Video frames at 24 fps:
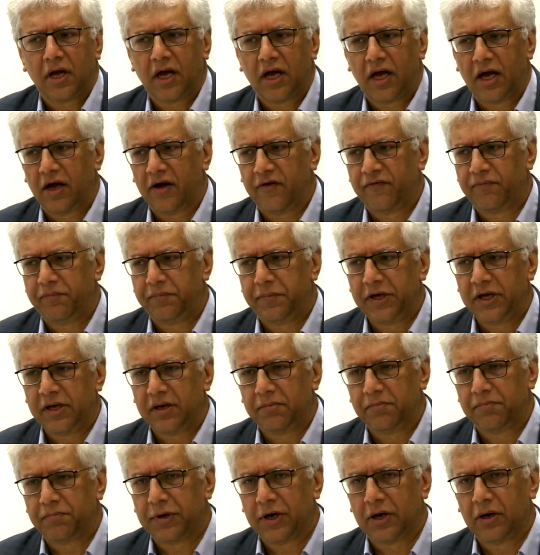have
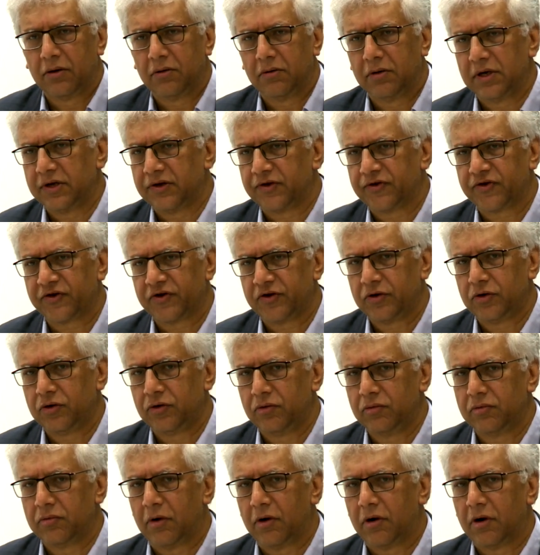been poets
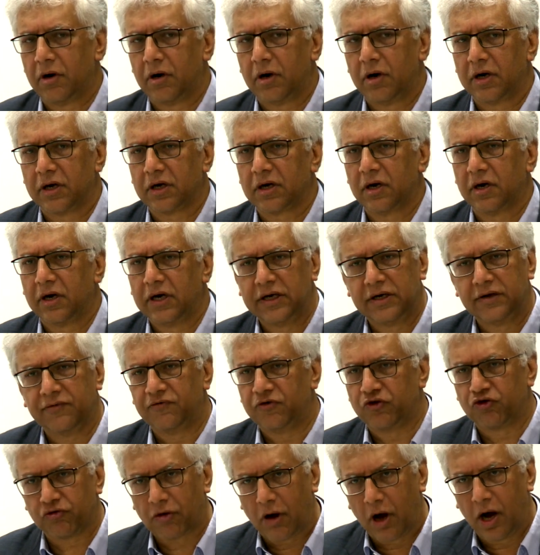who are kind
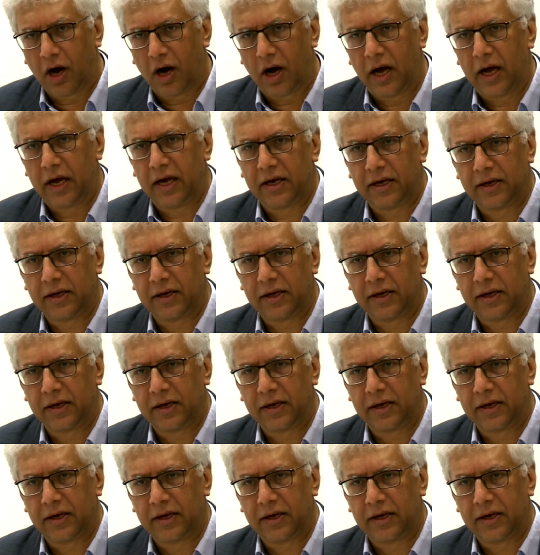of dry,